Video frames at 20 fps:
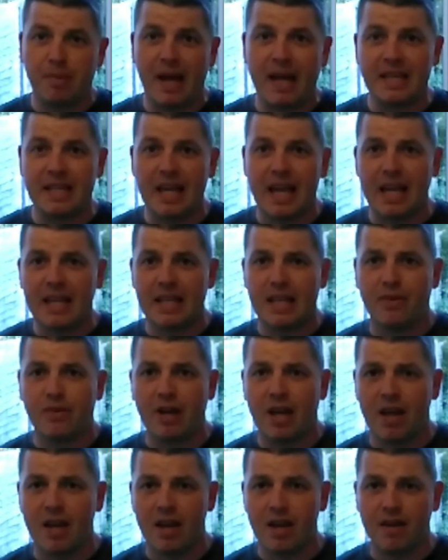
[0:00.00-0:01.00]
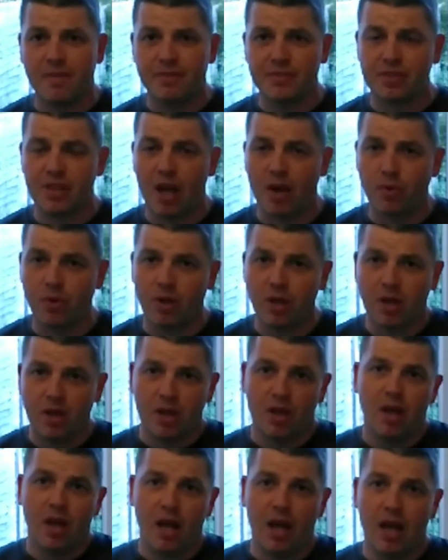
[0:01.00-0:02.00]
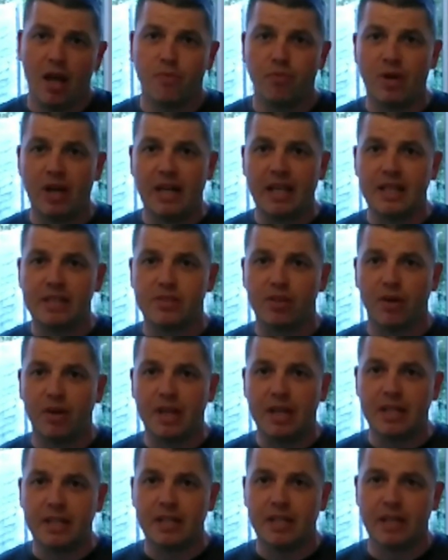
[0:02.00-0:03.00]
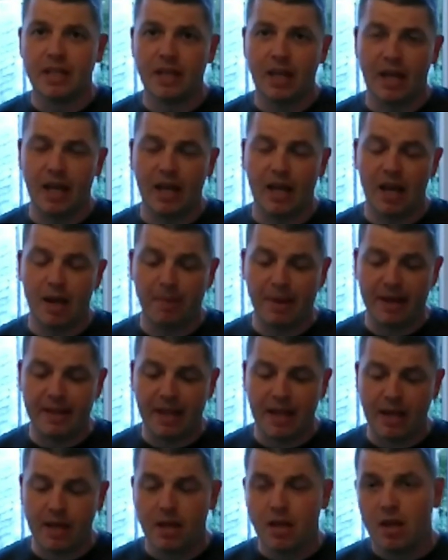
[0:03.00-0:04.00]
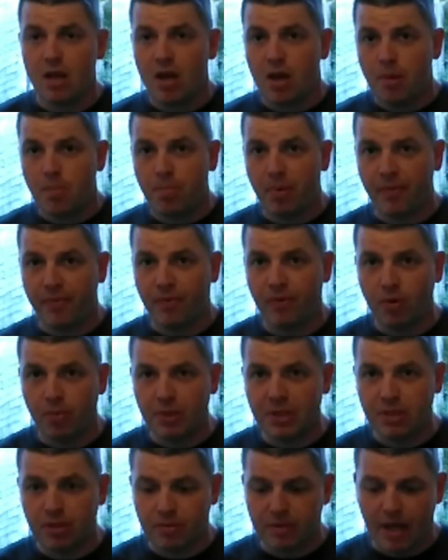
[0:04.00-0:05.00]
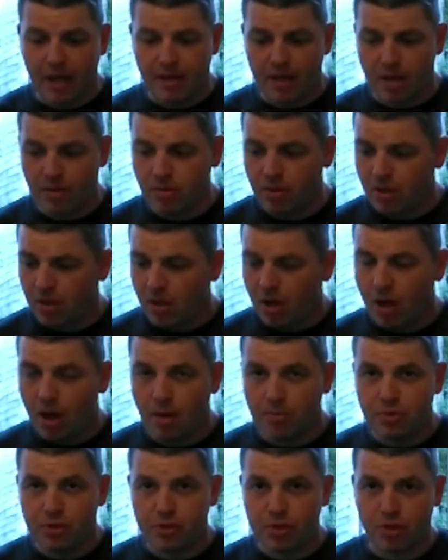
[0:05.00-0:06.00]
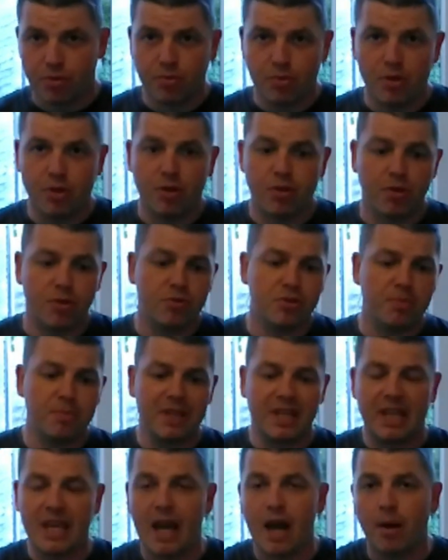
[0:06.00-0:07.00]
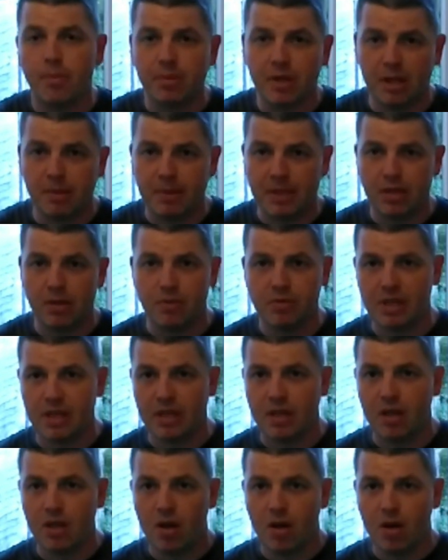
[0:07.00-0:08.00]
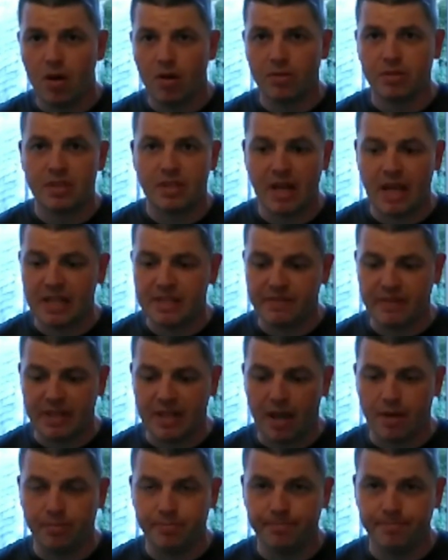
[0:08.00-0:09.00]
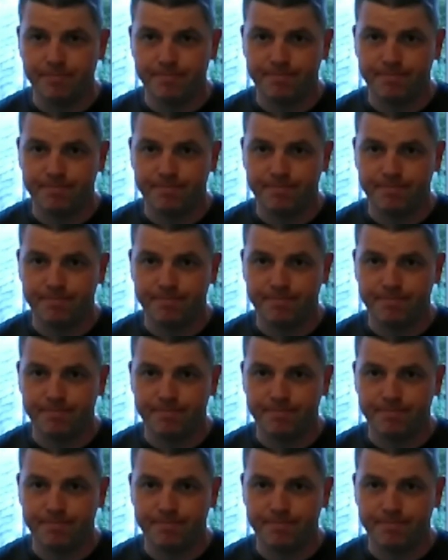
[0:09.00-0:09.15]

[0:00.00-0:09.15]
for about a year and a half, so really excited about that. Before we do that though, I'm just going to run you through some of the kit I'm going to be using on today's video.